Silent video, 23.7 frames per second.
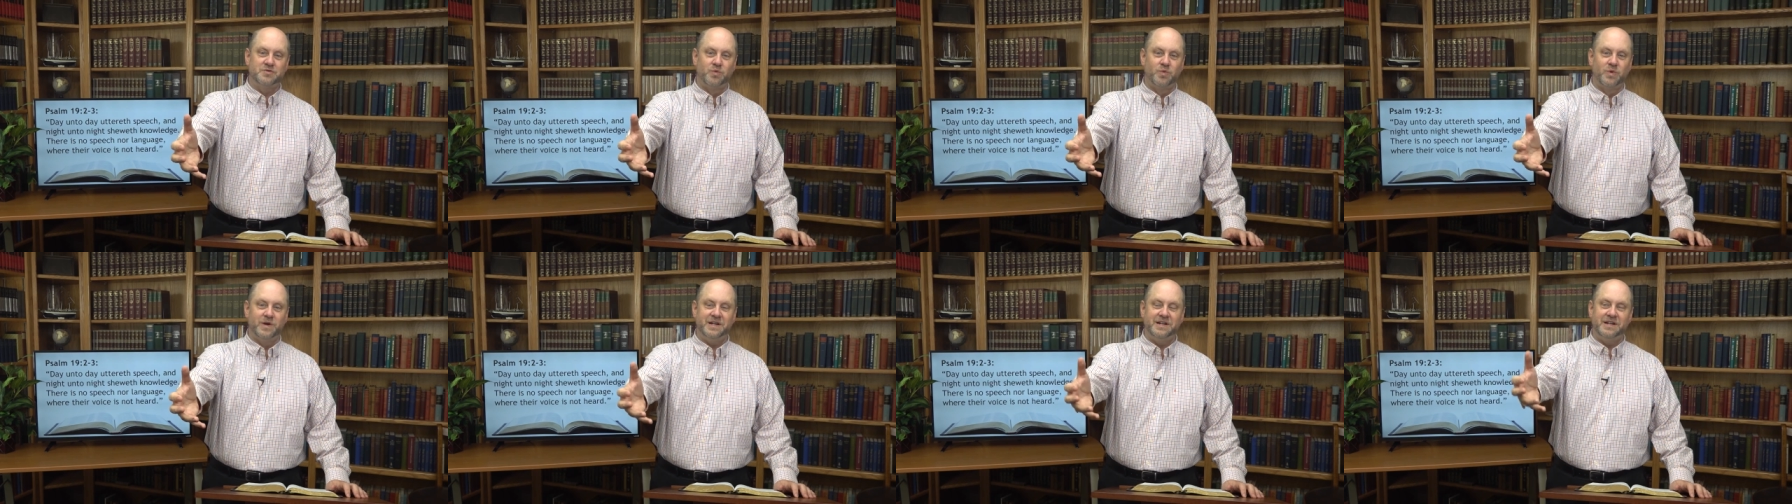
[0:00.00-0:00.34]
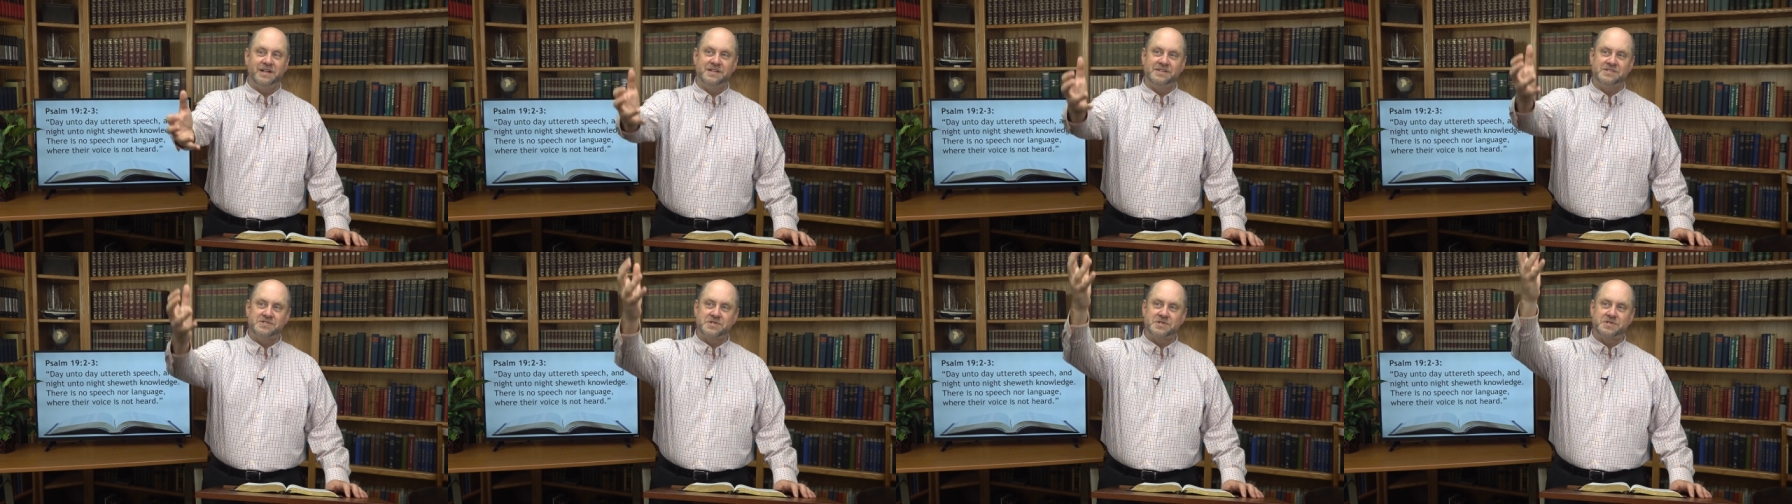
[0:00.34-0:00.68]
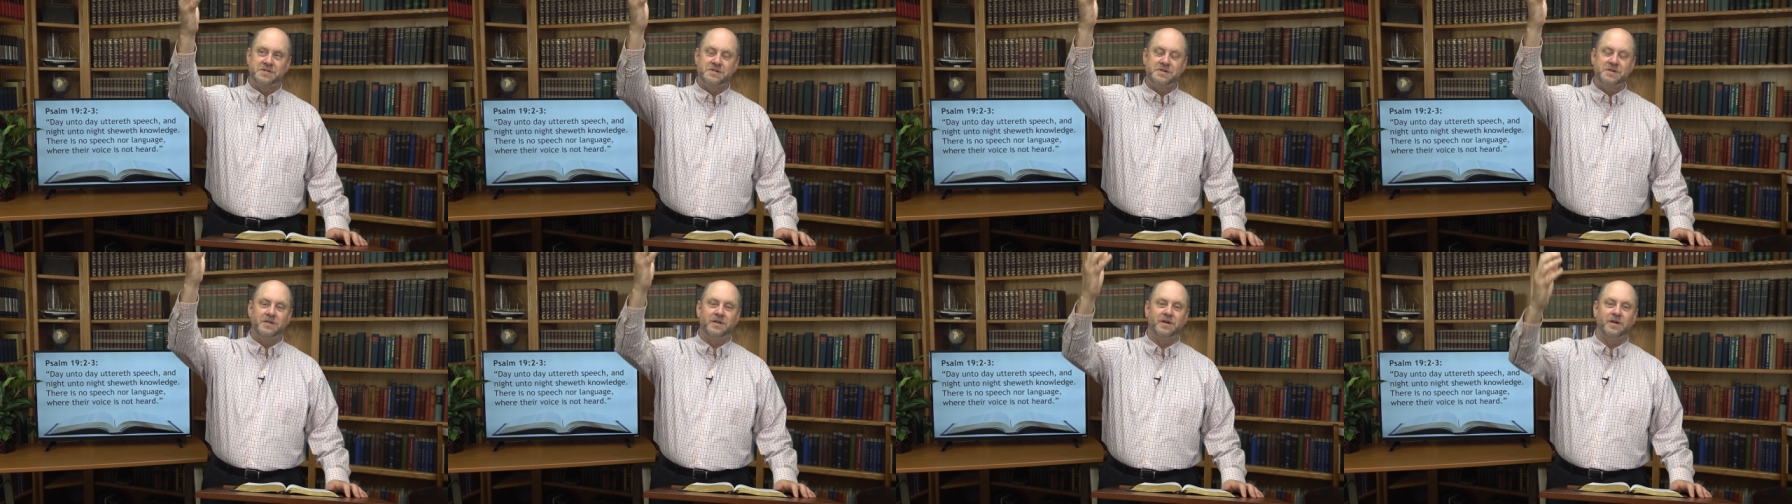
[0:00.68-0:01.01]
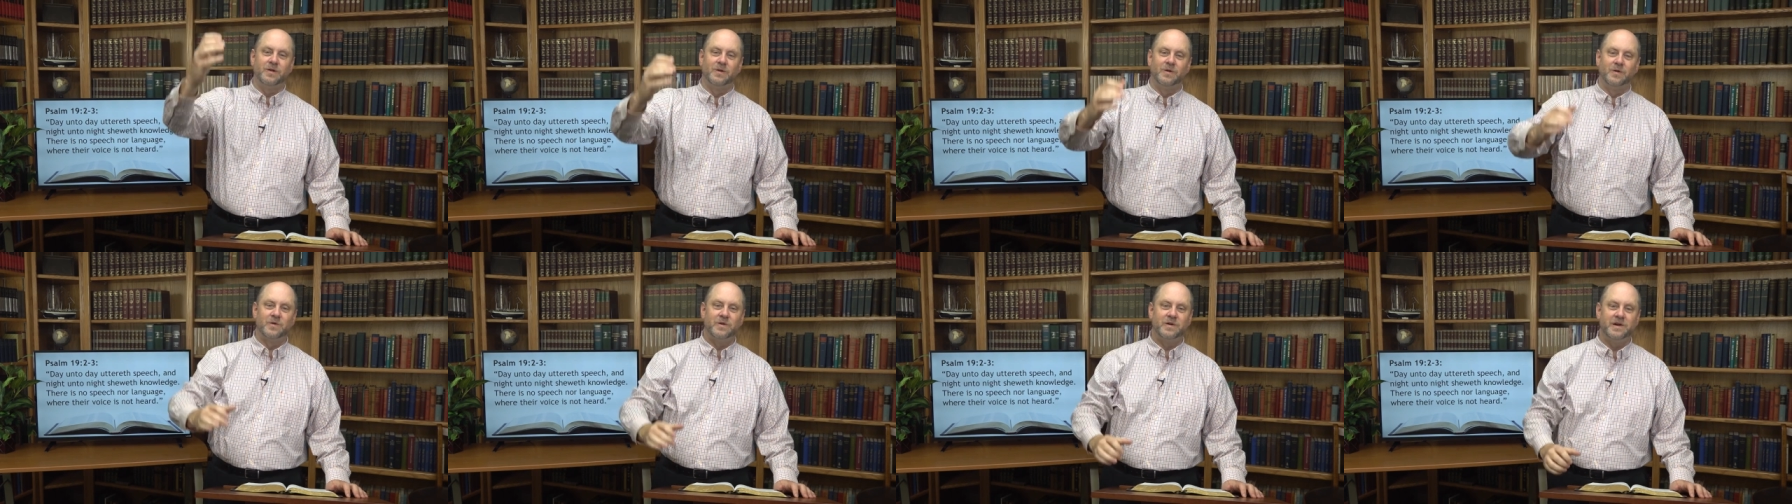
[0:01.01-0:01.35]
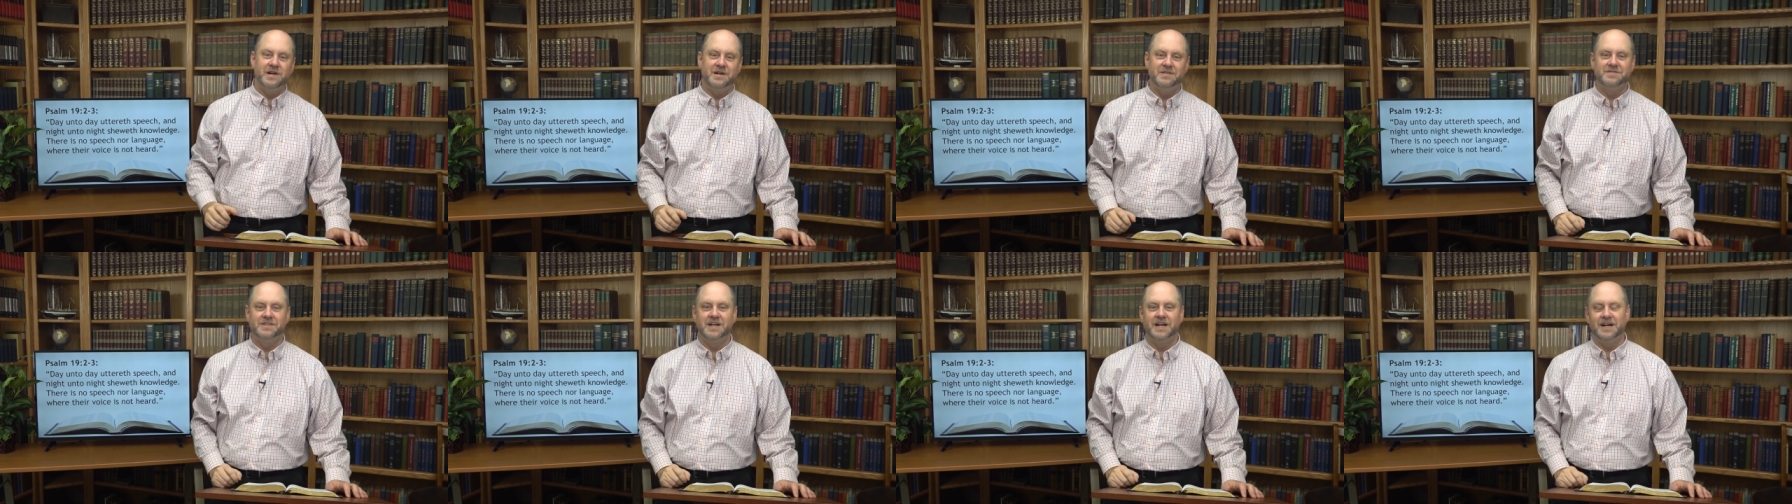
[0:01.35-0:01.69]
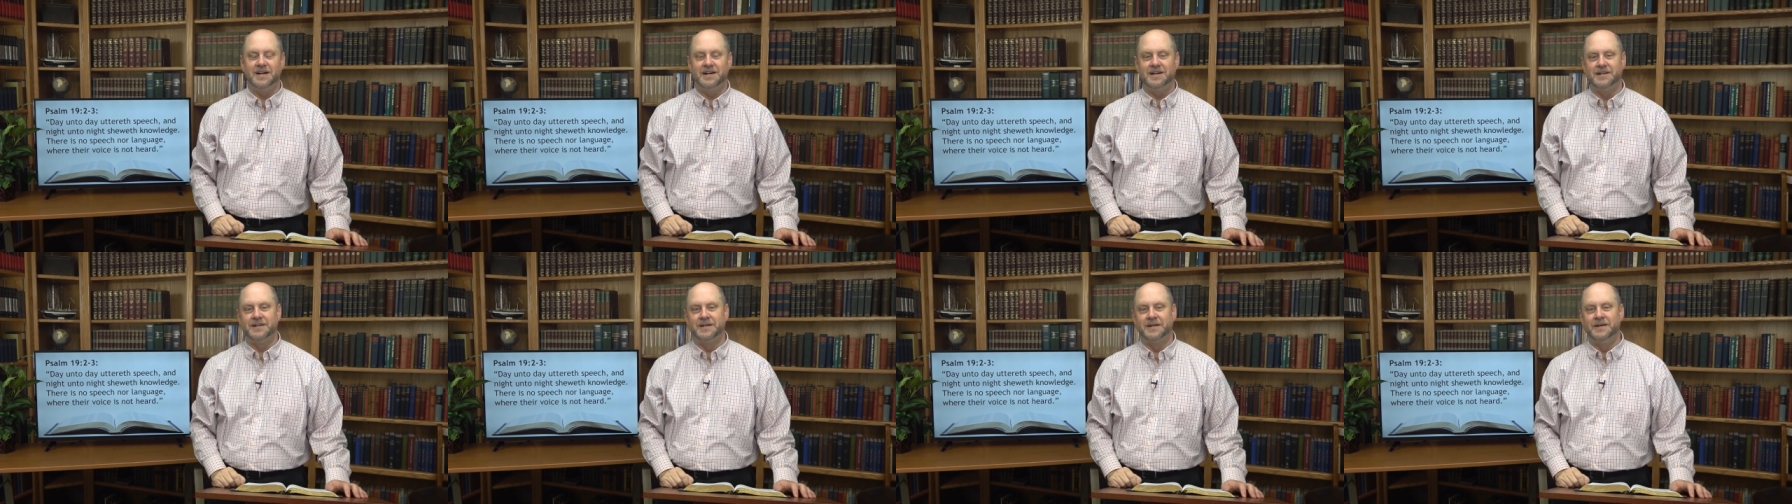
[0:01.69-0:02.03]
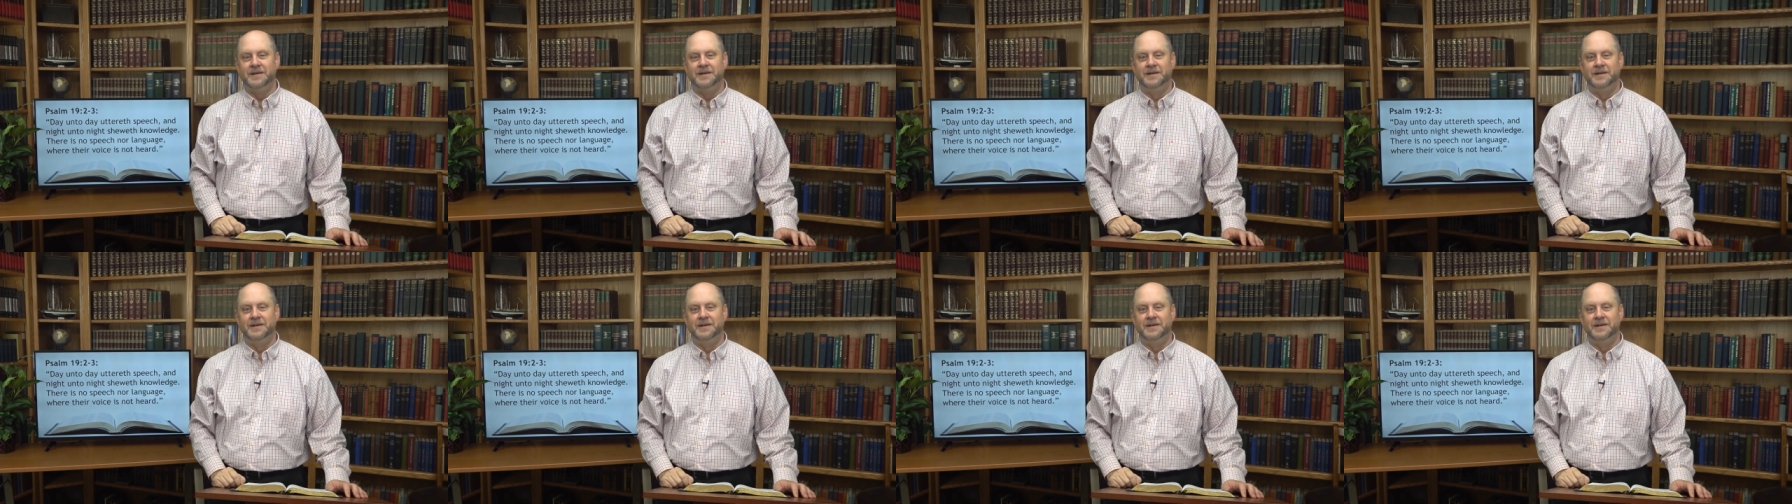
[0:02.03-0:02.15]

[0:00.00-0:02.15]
witness to the glory of God.